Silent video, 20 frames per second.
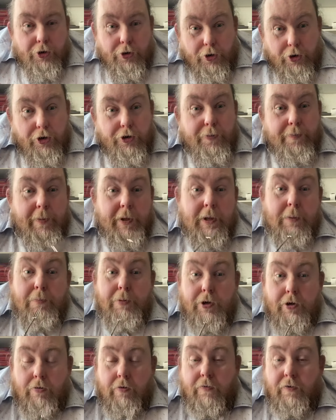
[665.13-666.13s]
could be
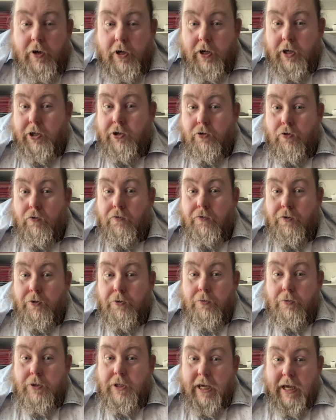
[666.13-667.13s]
purifying your
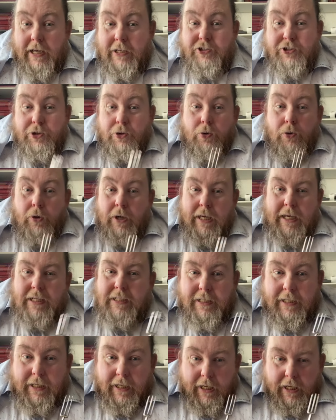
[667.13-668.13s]
food as you're
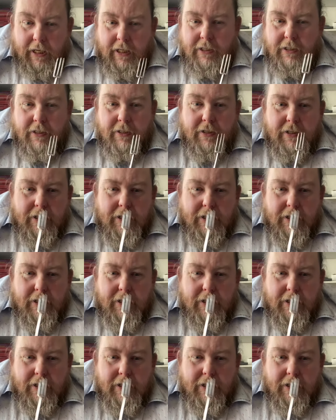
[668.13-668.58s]
eating it.